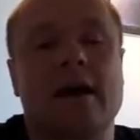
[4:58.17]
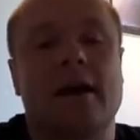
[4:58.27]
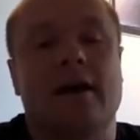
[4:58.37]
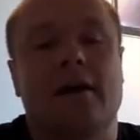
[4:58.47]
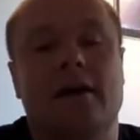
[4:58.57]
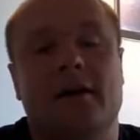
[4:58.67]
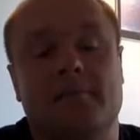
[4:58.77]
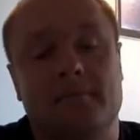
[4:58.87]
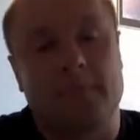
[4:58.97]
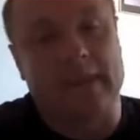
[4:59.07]

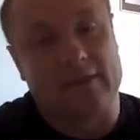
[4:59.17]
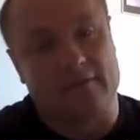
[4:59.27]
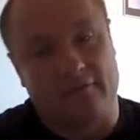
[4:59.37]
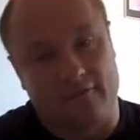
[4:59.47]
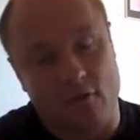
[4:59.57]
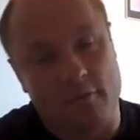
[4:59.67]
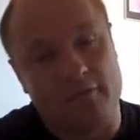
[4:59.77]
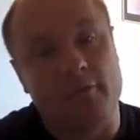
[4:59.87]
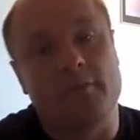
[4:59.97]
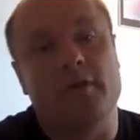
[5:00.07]
formed
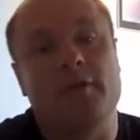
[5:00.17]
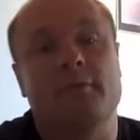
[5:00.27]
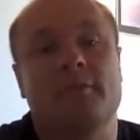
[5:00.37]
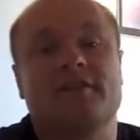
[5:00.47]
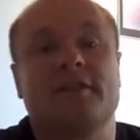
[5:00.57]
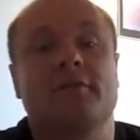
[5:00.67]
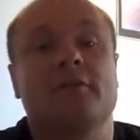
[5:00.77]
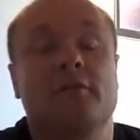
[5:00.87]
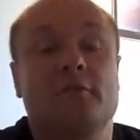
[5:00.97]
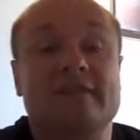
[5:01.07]
from the material
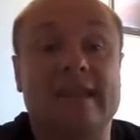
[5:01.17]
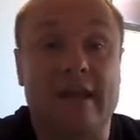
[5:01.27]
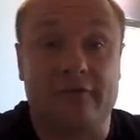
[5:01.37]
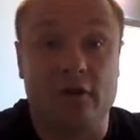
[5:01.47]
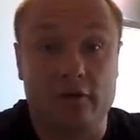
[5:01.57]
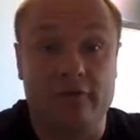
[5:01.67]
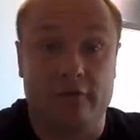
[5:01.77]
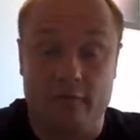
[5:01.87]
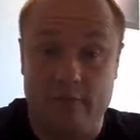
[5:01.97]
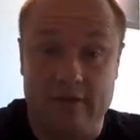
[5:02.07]
that was left over
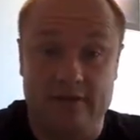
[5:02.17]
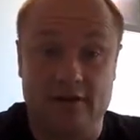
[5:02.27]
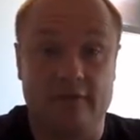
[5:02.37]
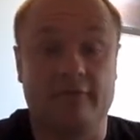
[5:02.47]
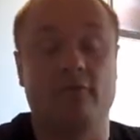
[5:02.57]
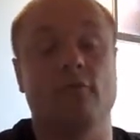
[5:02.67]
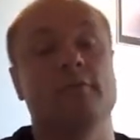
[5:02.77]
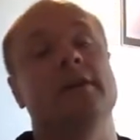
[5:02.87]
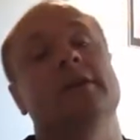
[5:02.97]
from when the sun formed,